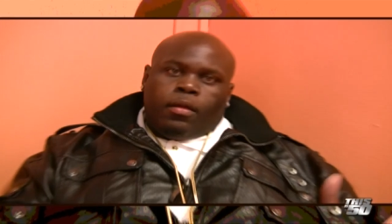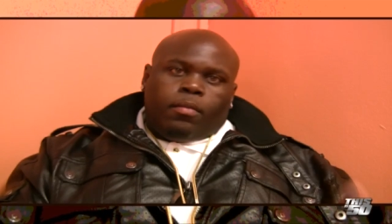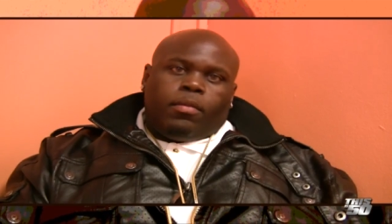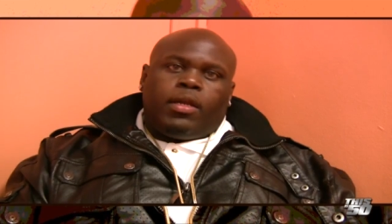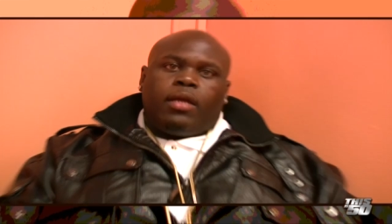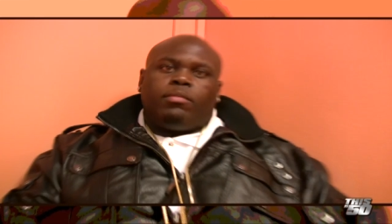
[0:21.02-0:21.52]

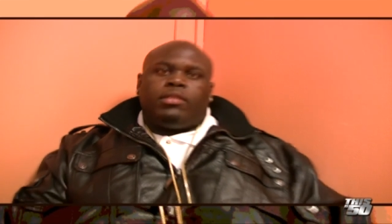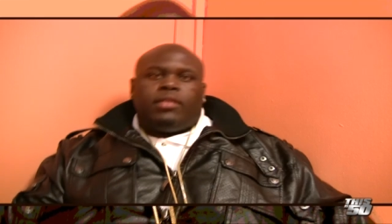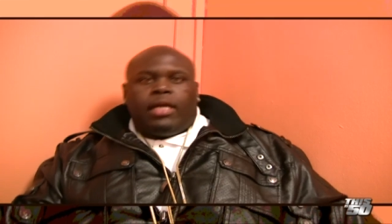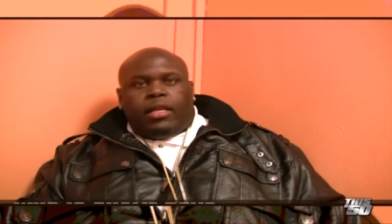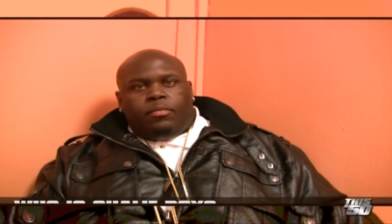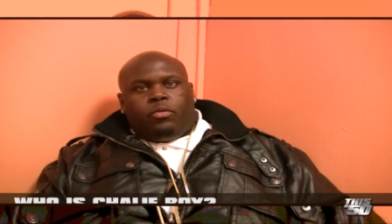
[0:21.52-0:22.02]
My name is
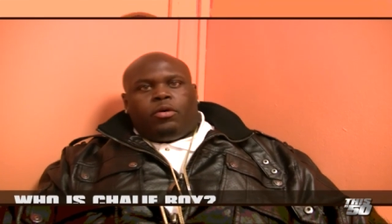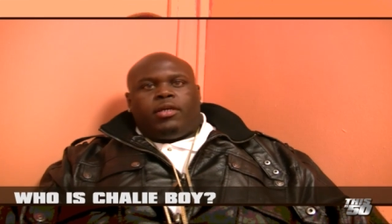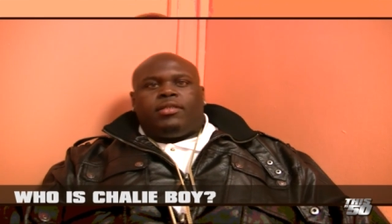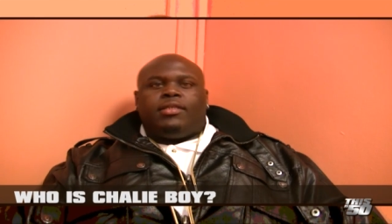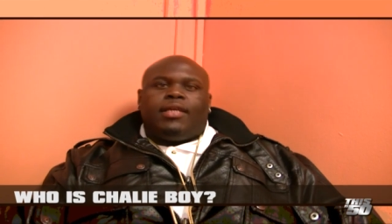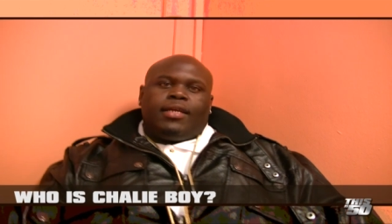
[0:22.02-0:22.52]
Charlie Boy,
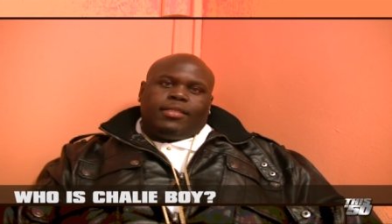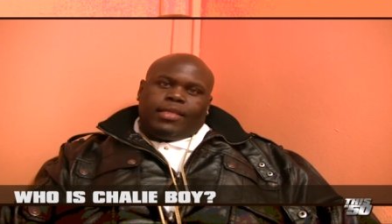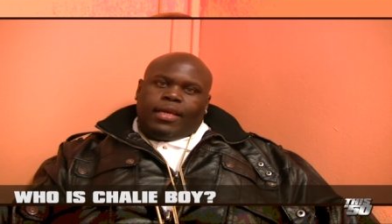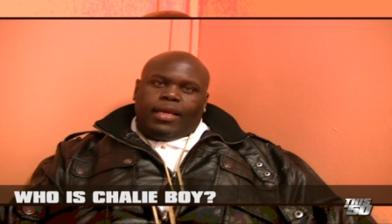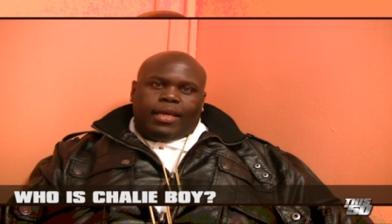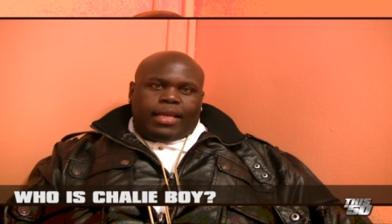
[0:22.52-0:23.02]
C H
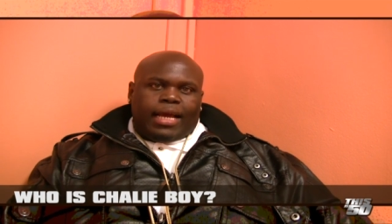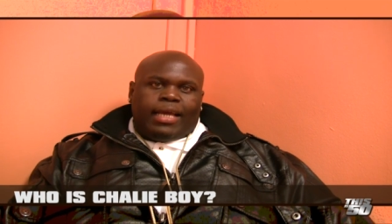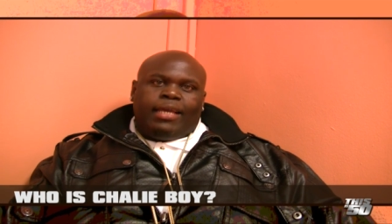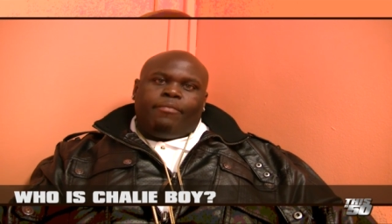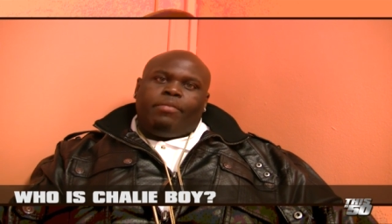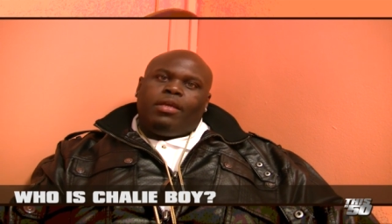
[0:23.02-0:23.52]
A L I
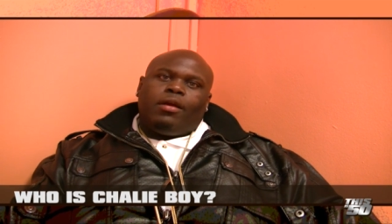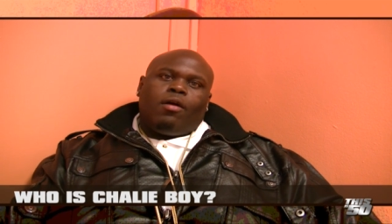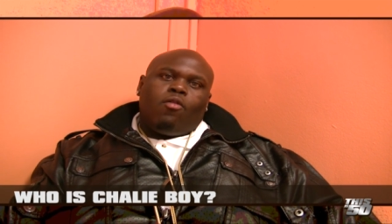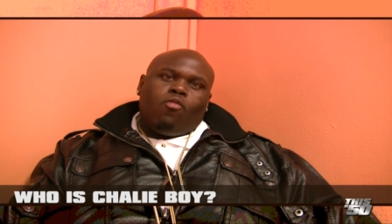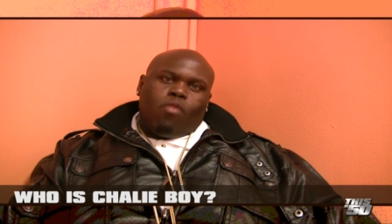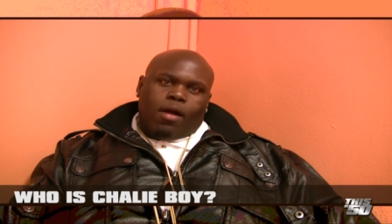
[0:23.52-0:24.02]
E B
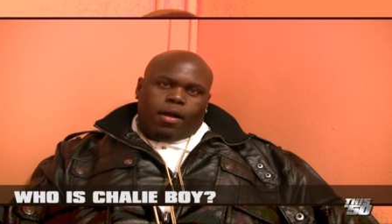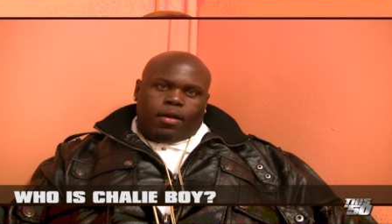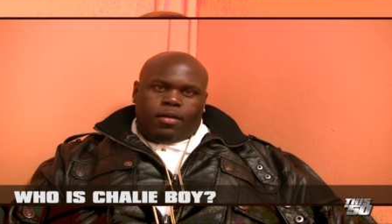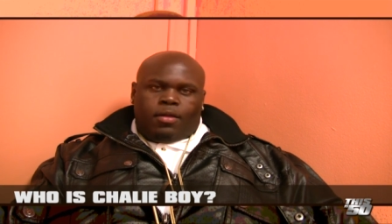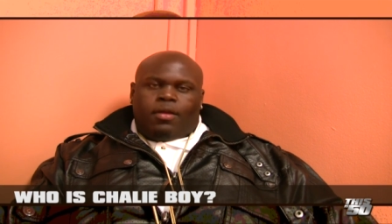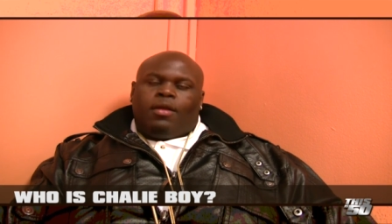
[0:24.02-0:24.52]
O Y.
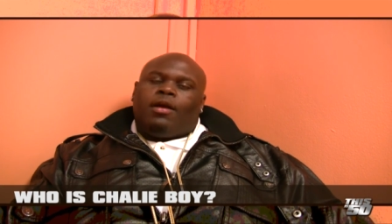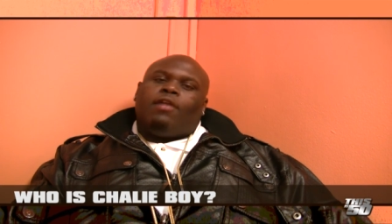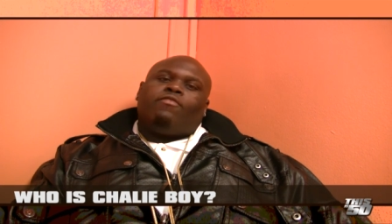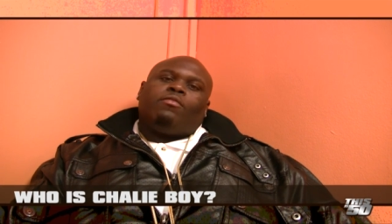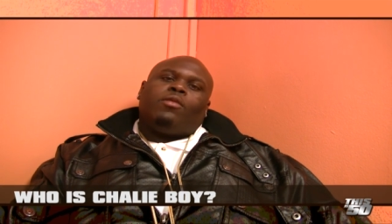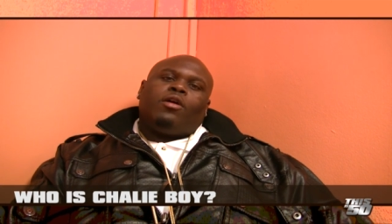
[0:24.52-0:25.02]

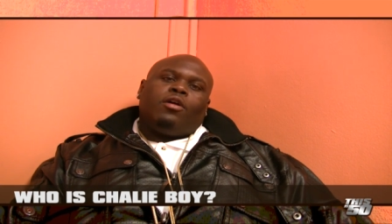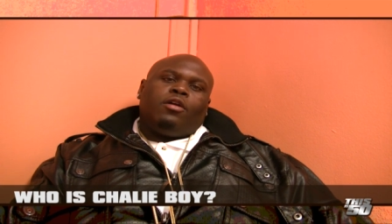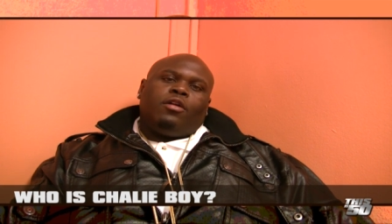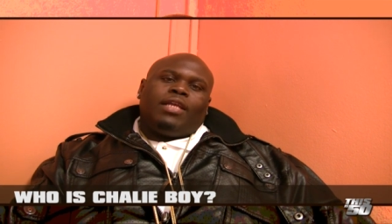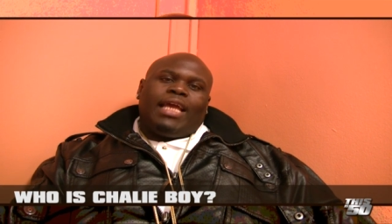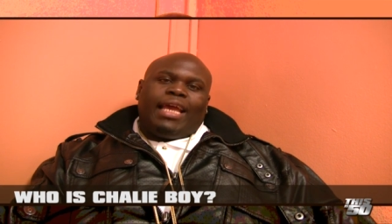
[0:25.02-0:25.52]
I'm from
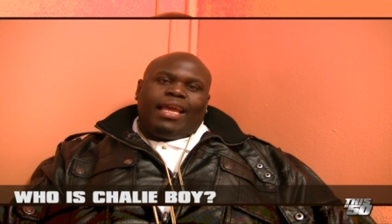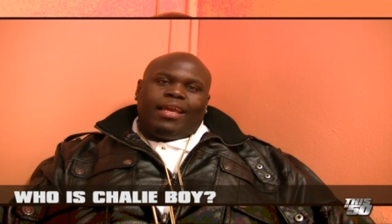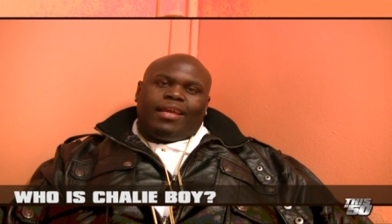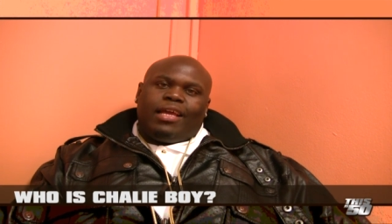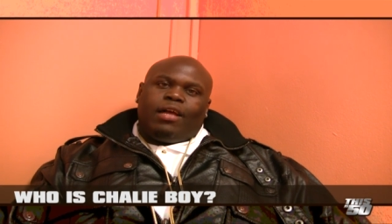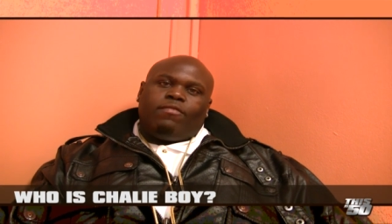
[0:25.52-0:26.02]
Hearn
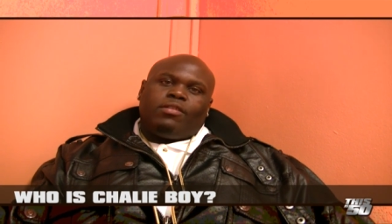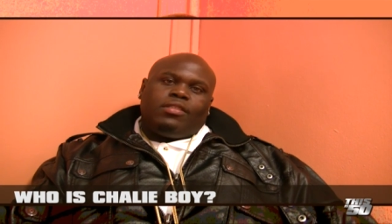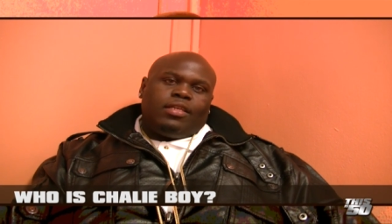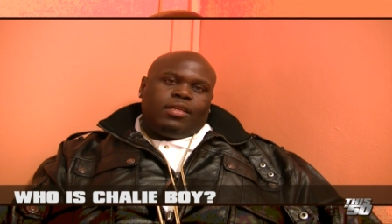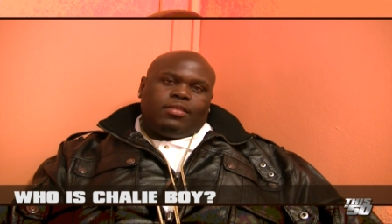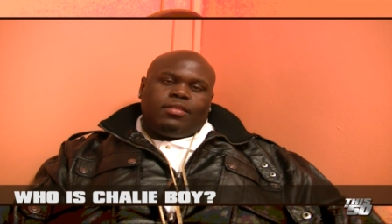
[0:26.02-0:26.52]
and Calvert,
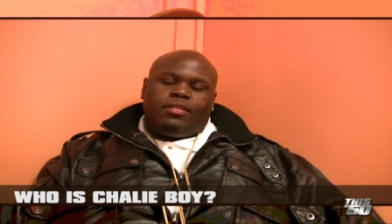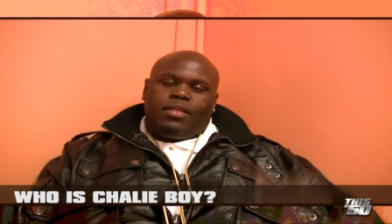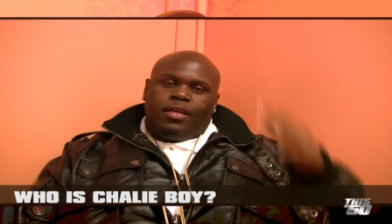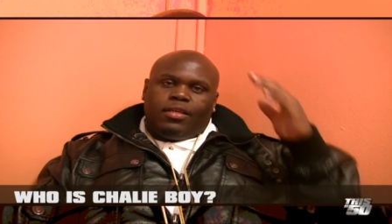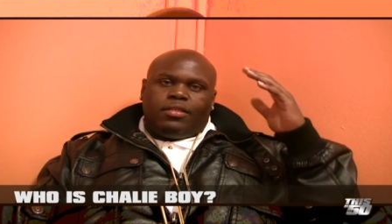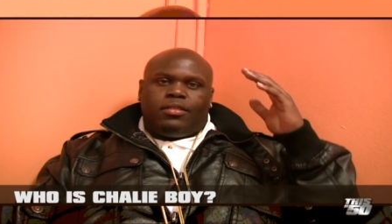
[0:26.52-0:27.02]
Texas,
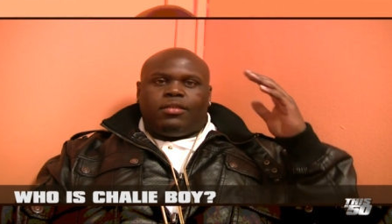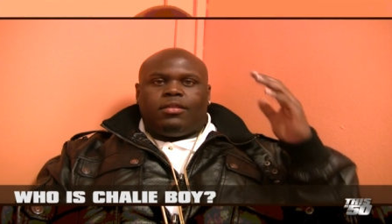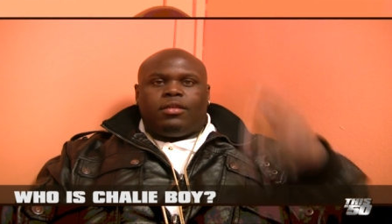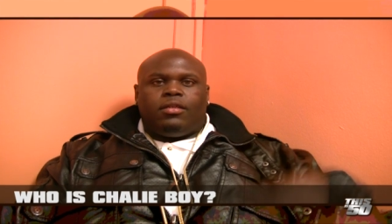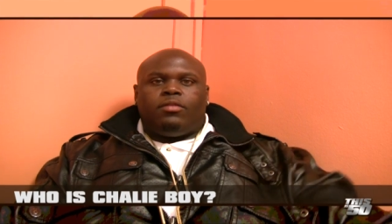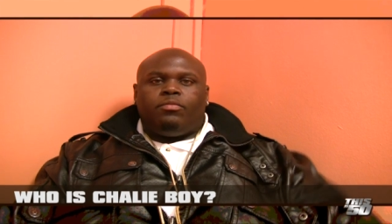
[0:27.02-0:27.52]
dead center
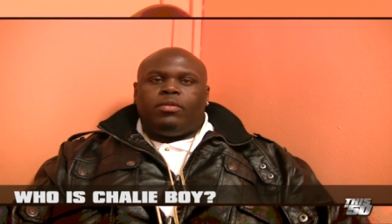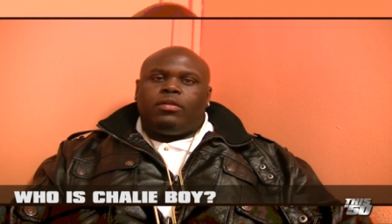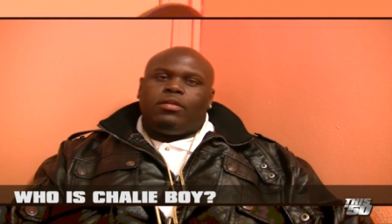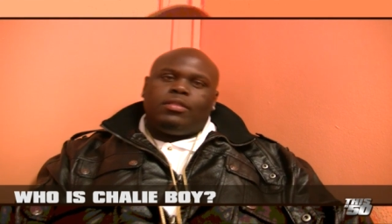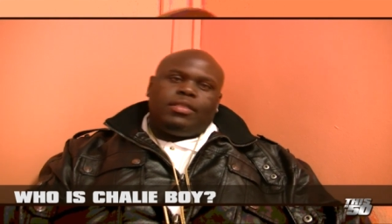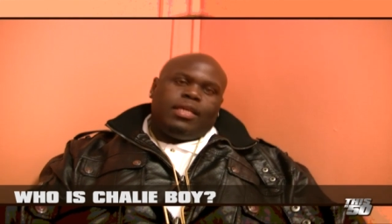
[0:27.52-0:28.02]
in the
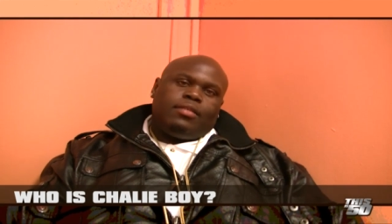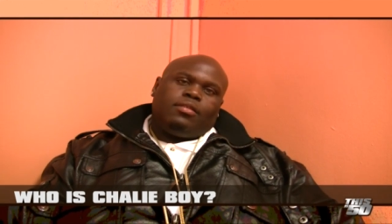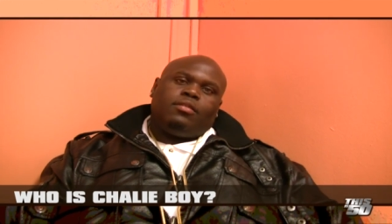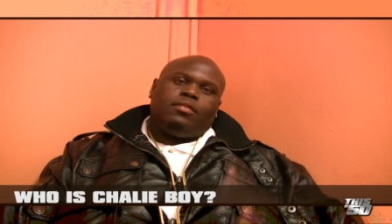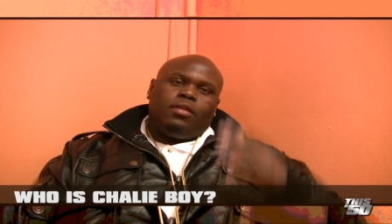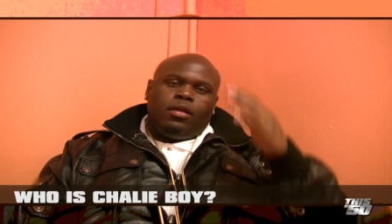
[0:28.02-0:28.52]
middle of
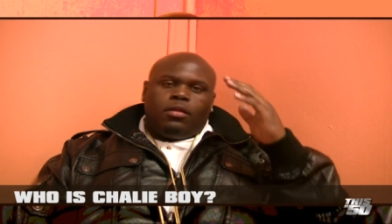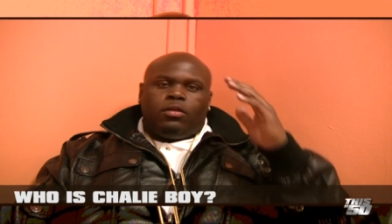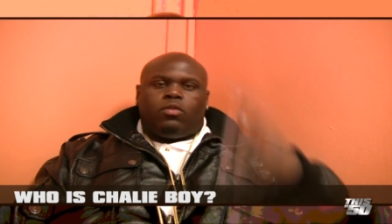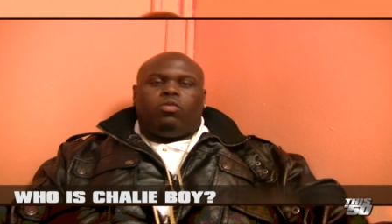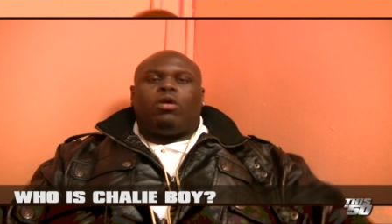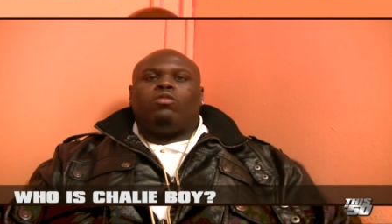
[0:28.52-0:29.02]
Texas, the
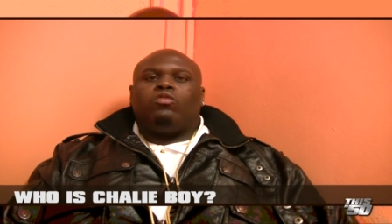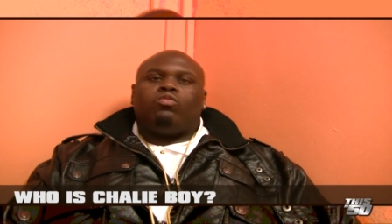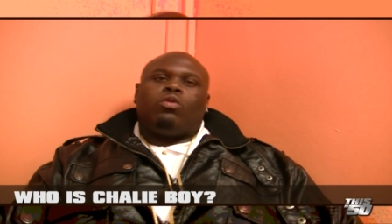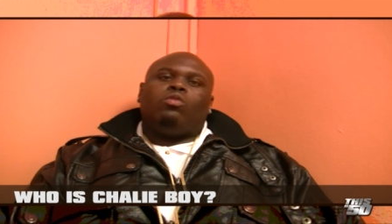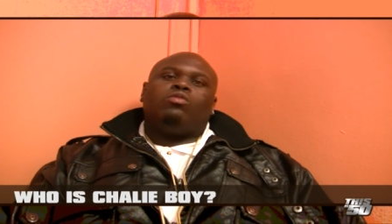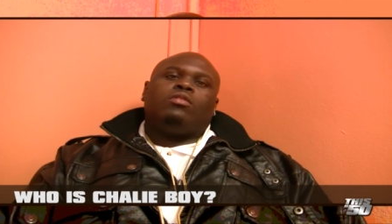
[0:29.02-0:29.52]

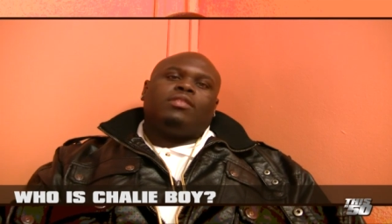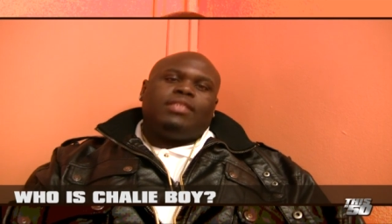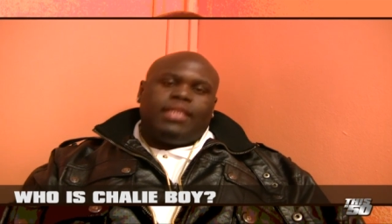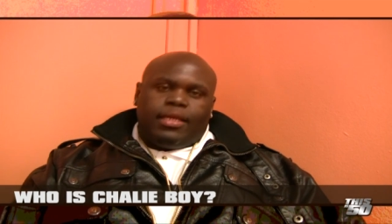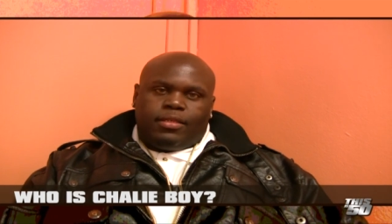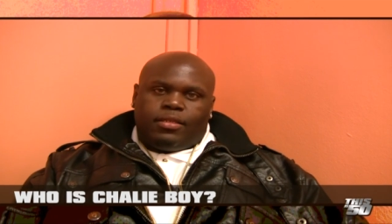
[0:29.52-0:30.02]
crossroads of
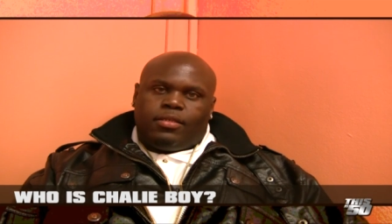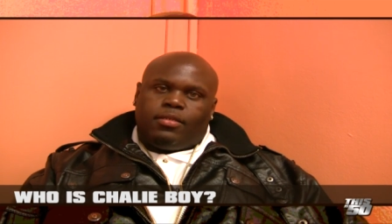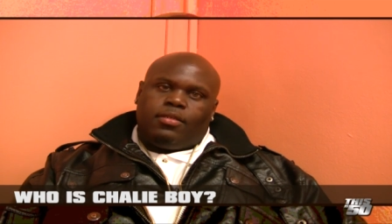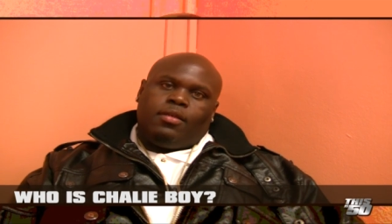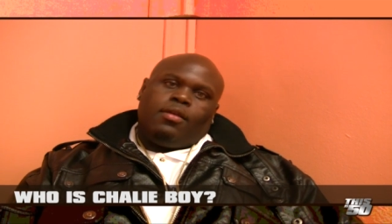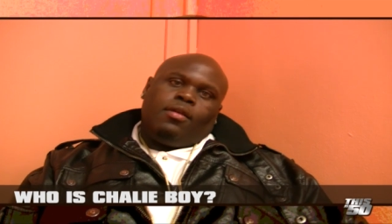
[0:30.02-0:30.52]
Texas.